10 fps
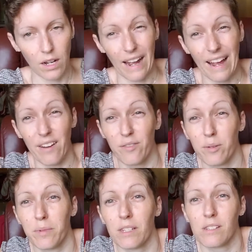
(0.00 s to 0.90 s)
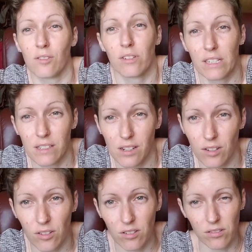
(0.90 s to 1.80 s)
I have them because they're
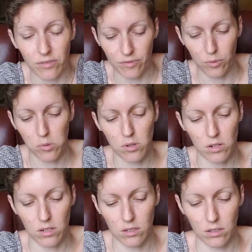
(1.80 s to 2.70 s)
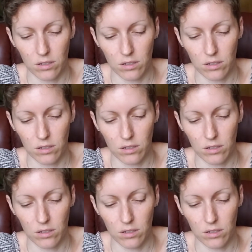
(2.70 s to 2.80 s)
easier for